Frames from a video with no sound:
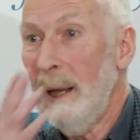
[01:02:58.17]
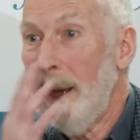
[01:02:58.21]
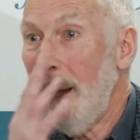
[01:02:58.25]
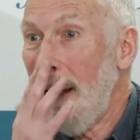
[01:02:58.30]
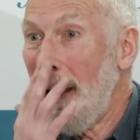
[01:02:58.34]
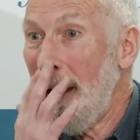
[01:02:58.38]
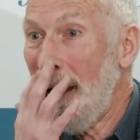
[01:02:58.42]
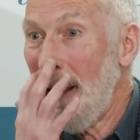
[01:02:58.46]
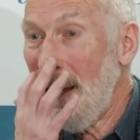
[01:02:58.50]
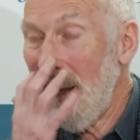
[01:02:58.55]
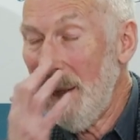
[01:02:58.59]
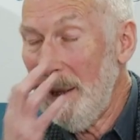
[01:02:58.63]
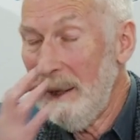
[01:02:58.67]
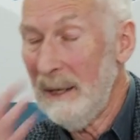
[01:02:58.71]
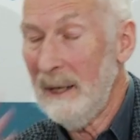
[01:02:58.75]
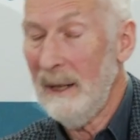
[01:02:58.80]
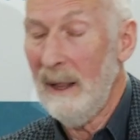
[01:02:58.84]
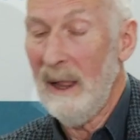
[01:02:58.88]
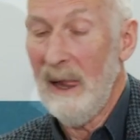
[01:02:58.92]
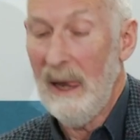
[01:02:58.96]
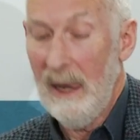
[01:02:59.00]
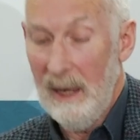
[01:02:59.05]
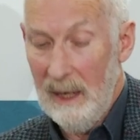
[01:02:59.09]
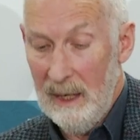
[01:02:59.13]
Uh,
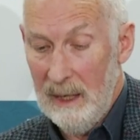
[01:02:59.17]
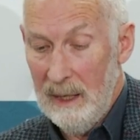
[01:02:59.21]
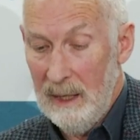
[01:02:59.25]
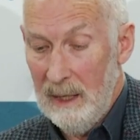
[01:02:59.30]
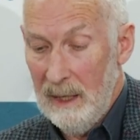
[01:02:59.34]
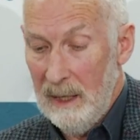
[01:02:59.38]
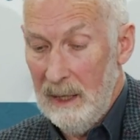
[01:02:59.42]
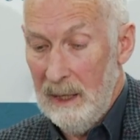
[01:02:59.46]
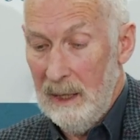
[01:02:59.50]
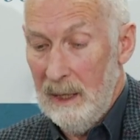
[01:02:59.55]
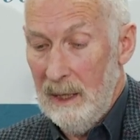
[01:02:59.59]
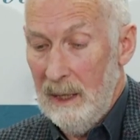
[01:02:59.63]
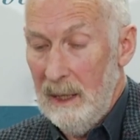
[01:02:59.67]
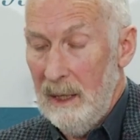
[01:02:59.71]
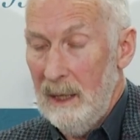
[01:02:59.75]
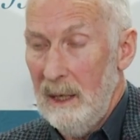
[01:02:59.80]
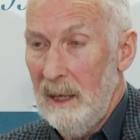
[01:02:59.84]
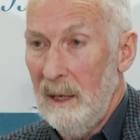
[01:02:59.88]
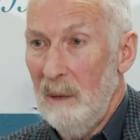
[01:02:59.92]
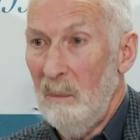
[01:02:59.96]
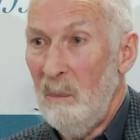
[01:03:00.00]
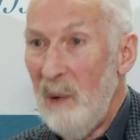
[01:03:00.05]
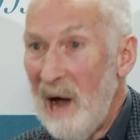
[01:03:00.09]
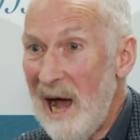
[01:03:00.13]

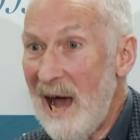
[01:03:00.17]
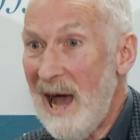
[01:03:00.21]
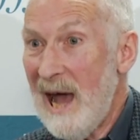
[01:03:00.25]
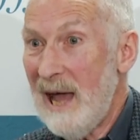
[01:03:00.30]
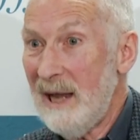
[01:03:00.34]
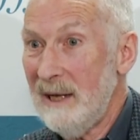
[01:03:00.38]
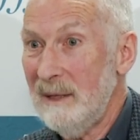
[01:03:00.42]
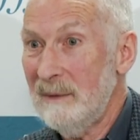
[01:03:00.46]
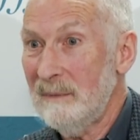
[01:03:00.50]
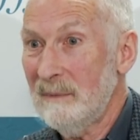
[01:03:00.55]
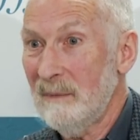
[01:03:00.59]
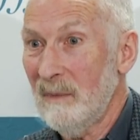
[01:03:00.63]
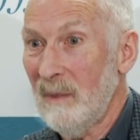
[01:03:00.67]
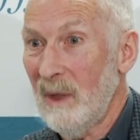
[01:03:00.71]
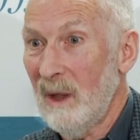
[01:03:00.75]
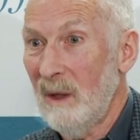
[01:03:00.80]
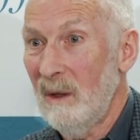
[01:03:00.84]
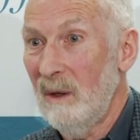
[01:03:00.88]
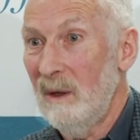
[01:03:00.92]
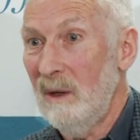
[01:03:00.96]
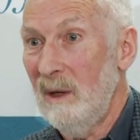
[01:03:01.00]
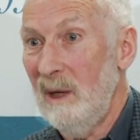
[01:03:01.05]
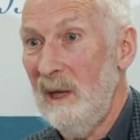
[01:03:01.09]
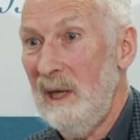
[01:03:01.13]
but
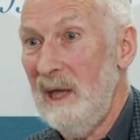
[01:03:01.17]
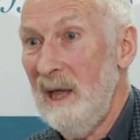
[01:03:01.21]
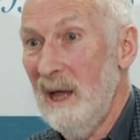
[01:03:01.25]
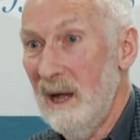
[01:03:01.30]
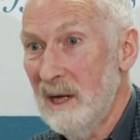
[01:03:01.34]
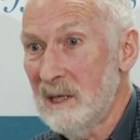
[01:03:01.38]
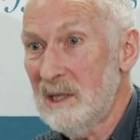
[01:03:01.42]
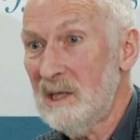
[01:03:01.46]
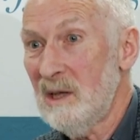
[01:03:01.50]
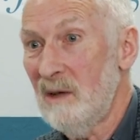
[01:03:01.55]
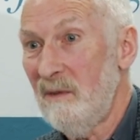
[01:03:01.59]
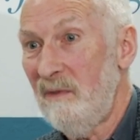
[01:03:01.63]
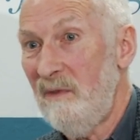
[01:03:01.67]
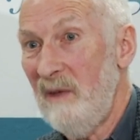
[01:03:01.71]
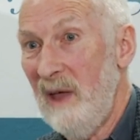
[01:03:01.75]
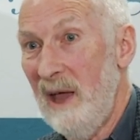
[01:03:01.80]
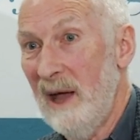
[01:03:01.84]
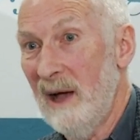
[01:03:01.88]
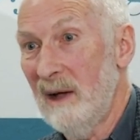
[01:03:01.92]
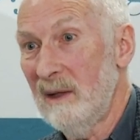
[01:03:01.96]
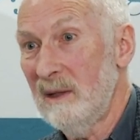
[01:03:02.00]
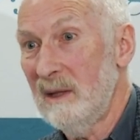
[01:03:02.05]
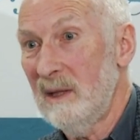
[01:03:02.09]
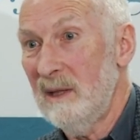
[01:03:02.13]
he also
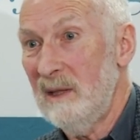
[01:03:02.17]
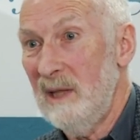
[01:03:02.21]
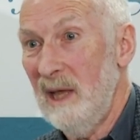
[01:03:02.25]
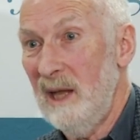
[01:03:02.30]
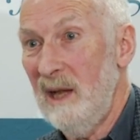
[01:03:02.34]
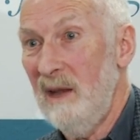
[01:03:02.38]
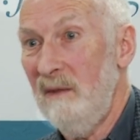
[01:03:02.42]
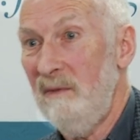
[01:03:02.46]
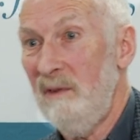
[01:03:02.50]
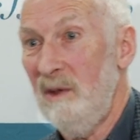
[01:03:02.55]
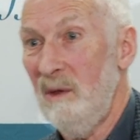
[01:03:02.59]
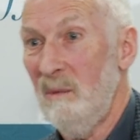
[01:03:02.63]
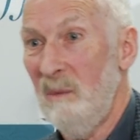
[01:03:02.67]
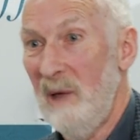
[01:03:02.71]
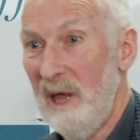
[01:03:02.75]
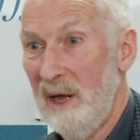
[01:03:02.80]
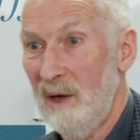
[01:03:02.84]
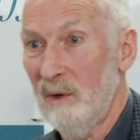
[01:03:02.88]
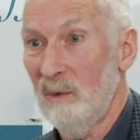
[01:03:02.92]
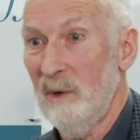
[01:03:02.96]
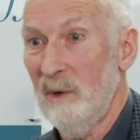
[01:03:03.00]
found that if you make